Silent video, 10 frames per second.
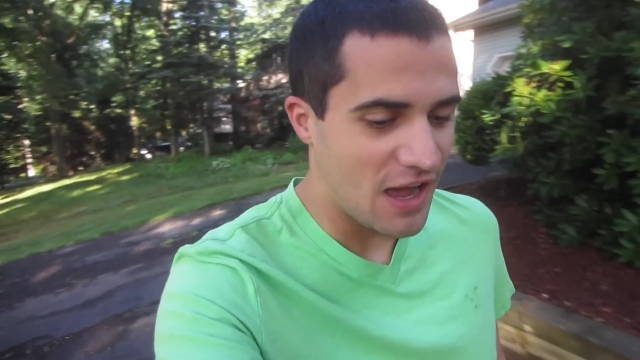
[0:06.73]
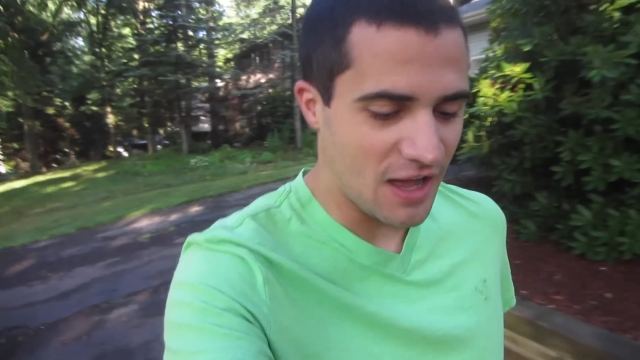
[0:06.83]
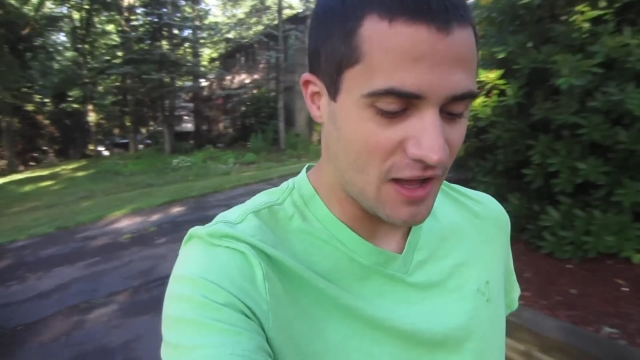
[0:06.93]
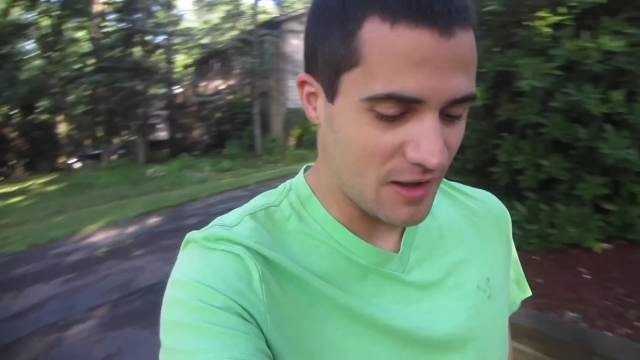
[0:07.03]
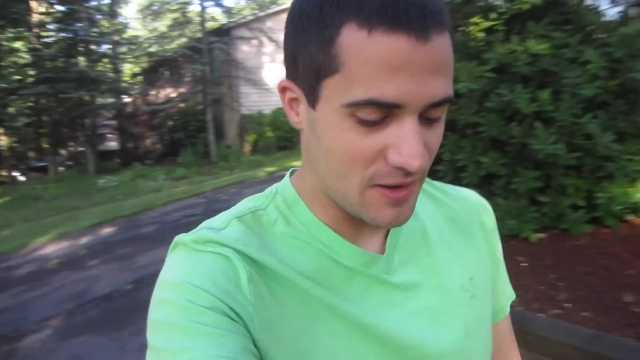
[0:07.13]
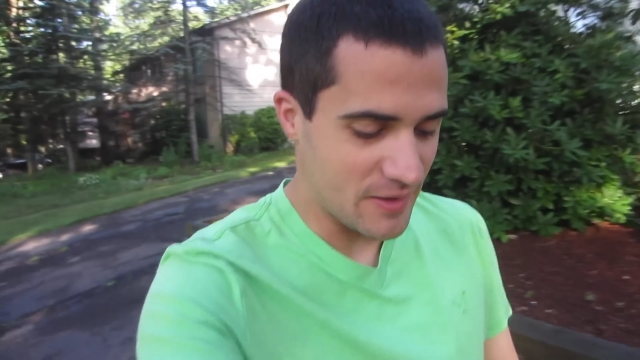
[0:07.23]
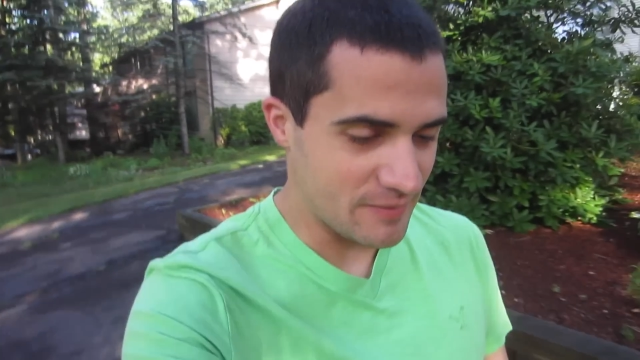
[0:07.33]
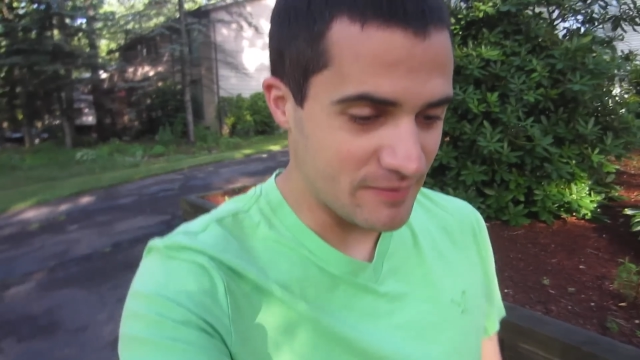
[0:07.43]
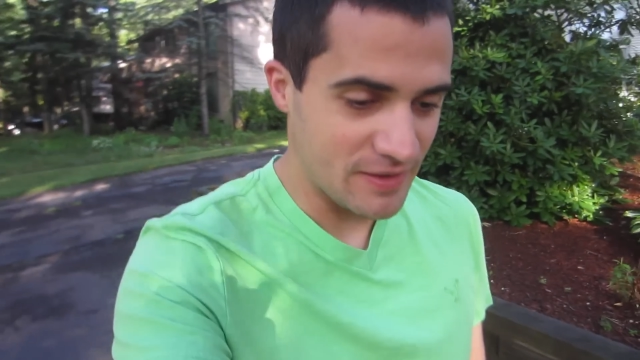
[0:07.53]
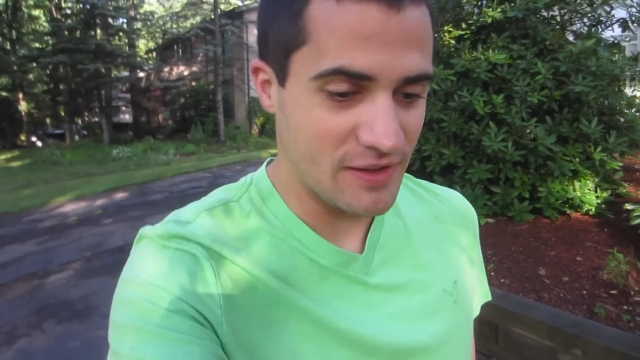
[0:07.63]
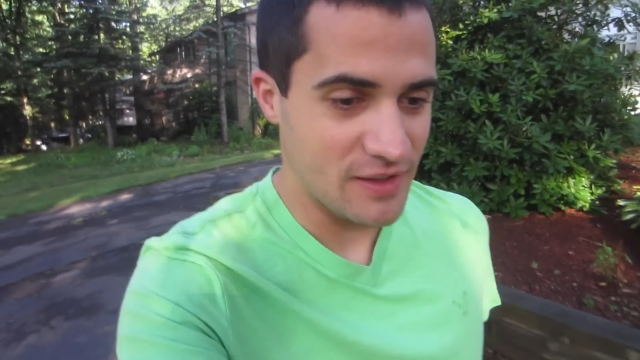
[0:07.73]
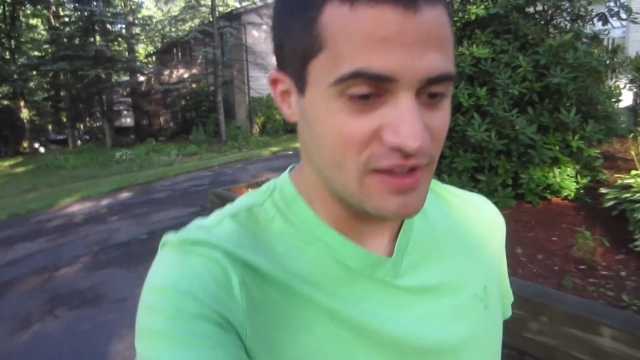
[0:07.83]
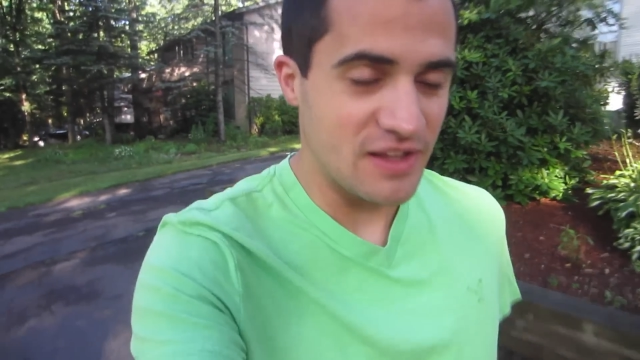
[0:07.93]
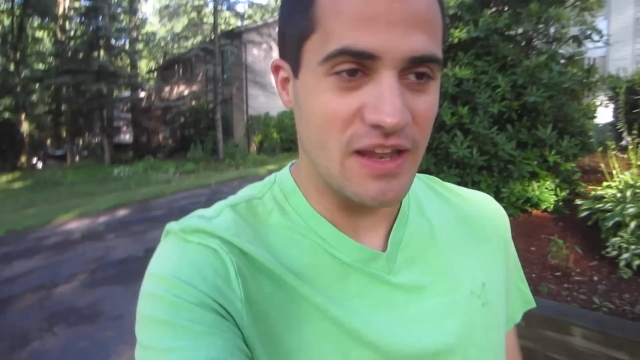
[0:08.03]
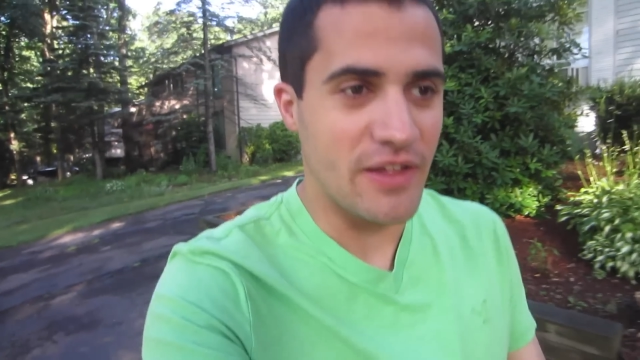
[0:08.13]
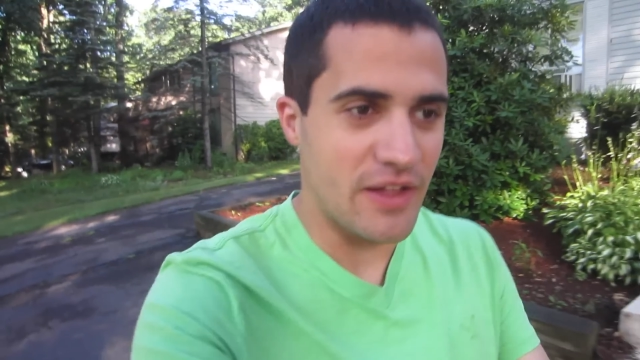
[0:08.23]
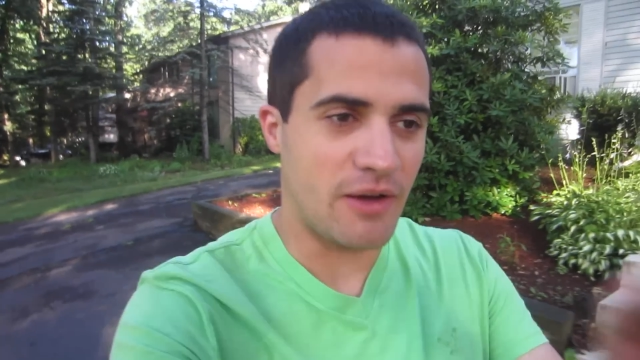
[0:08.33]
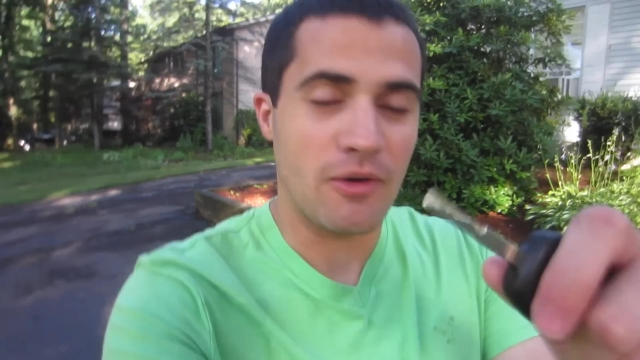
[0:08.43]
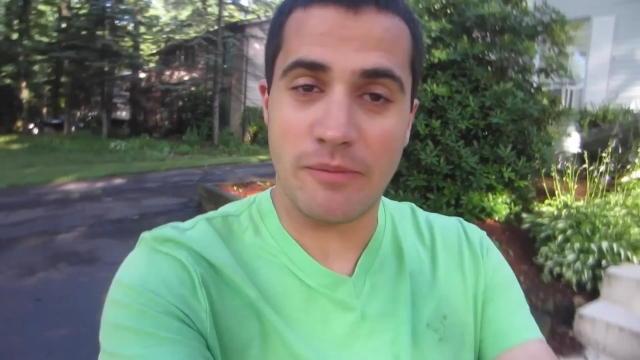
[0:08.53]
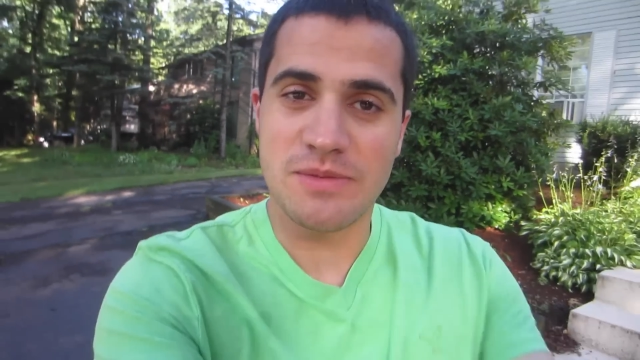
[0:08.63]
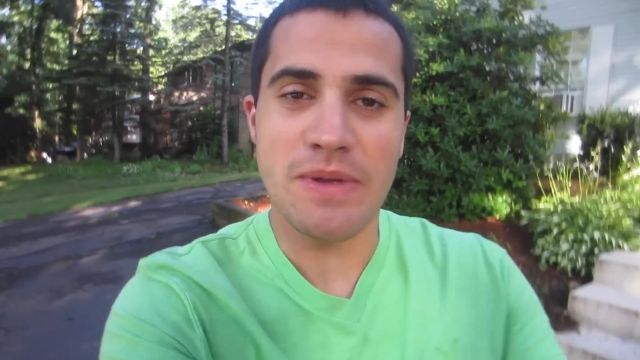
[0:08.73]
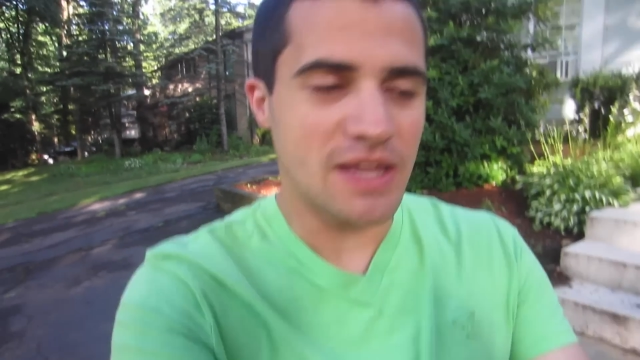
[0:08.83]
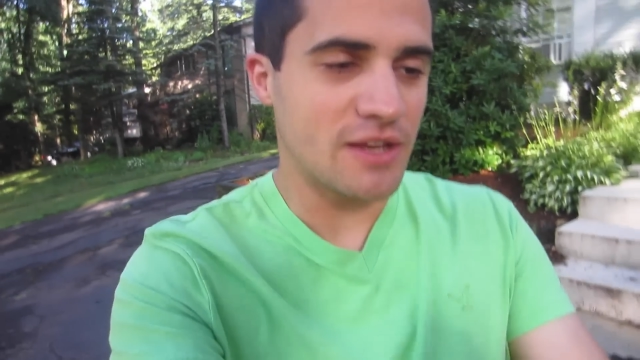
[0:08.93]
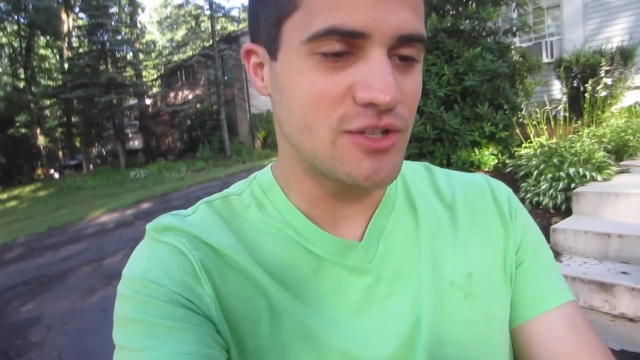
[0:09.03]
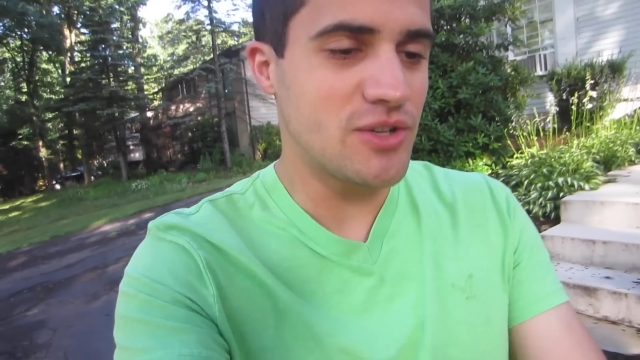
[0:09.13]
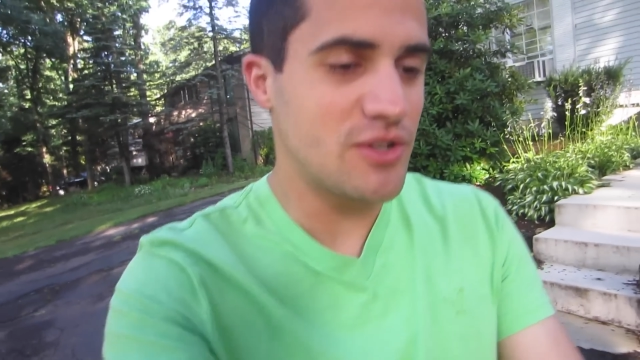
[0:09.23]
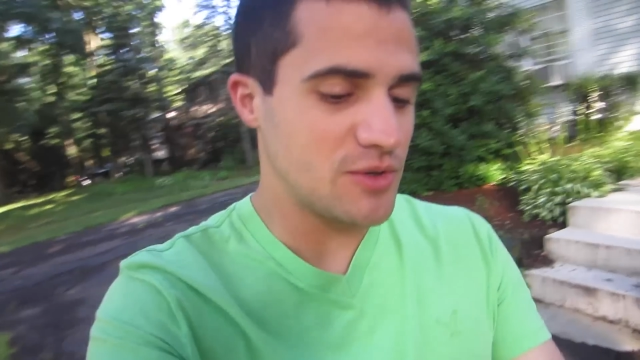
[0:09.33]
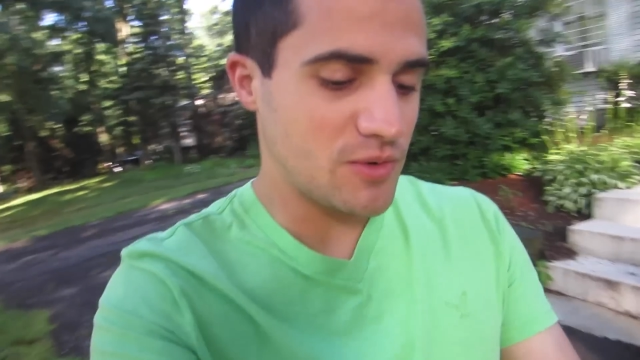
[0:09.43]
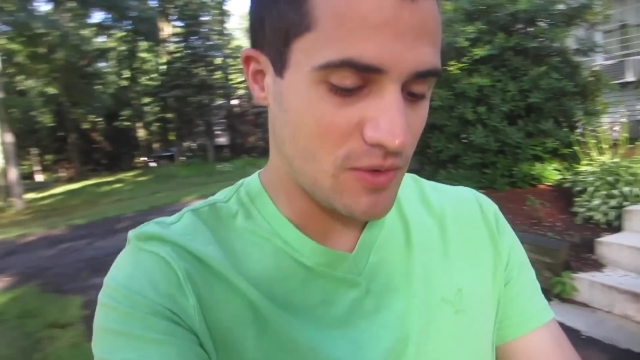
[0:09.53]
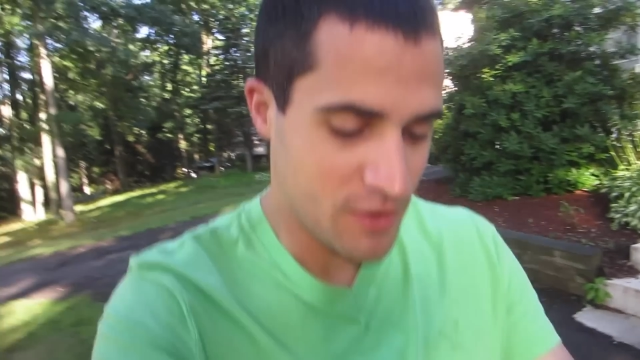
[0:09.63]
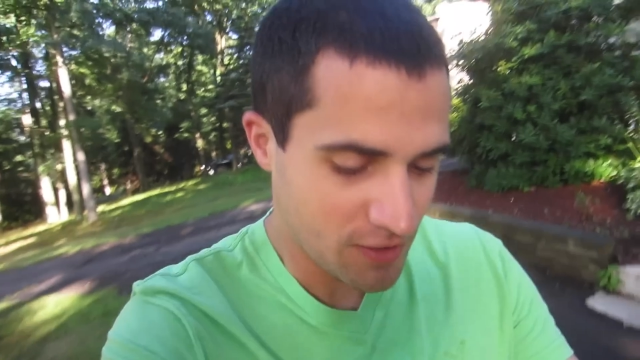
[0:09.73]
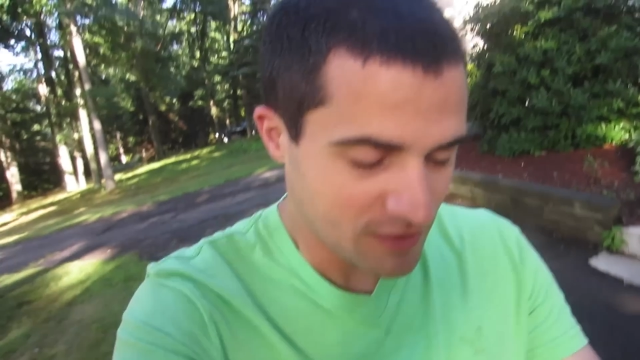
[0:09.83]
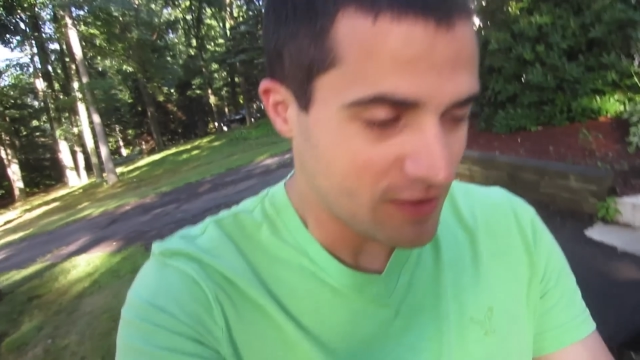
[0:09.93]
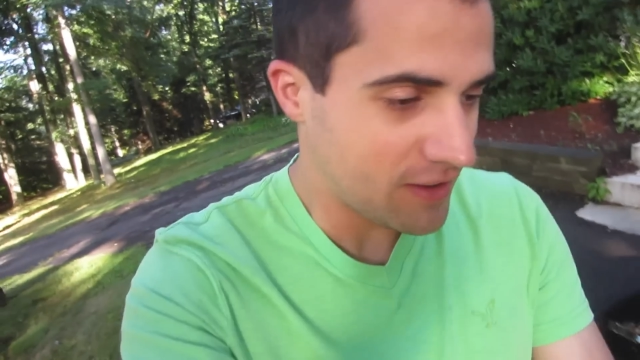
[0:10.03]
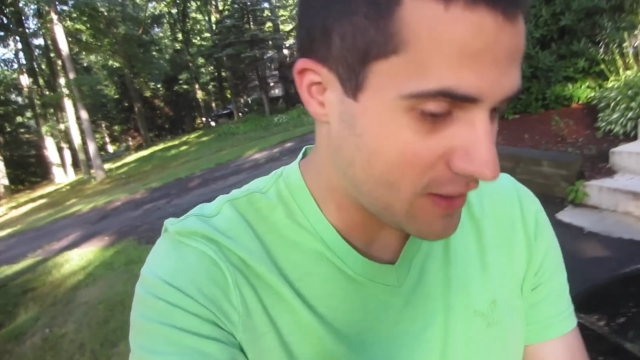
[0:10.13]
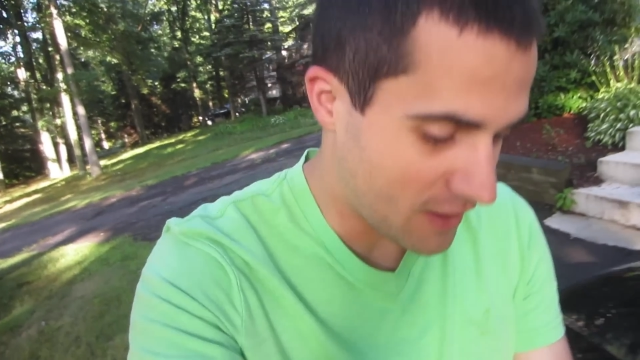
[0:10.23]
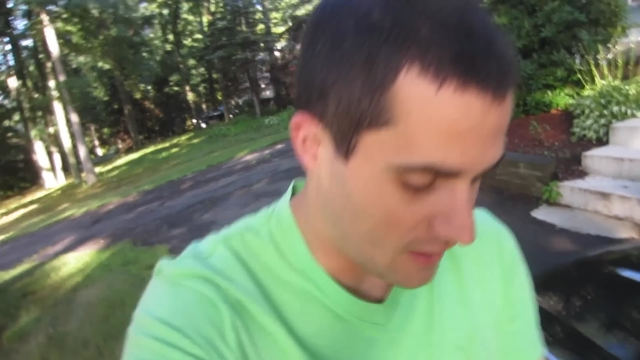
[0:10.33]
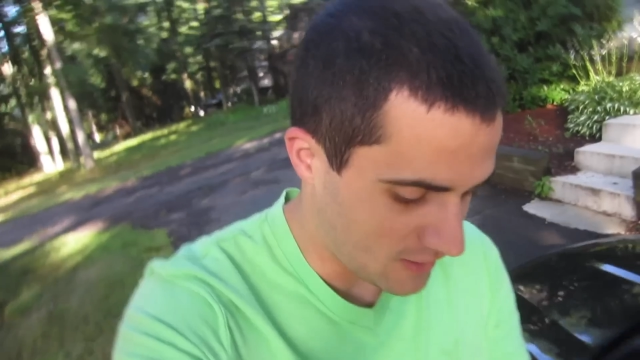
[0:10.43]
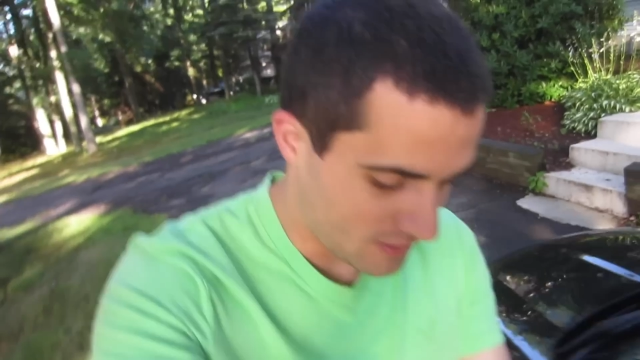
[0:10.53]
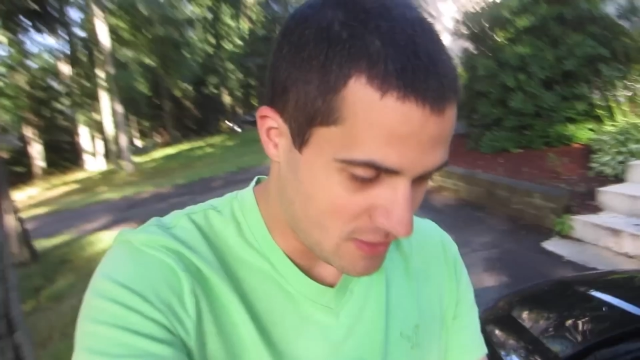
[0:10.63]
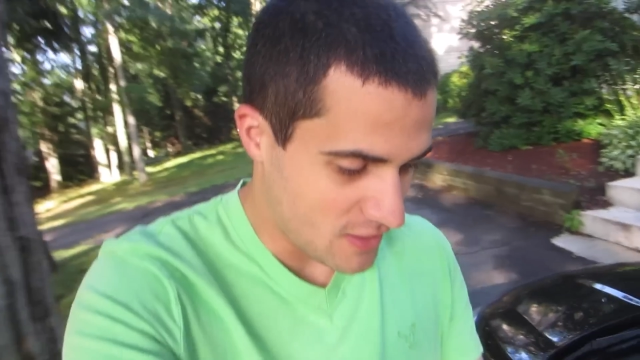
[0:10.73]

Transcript: I'm speaking to you in an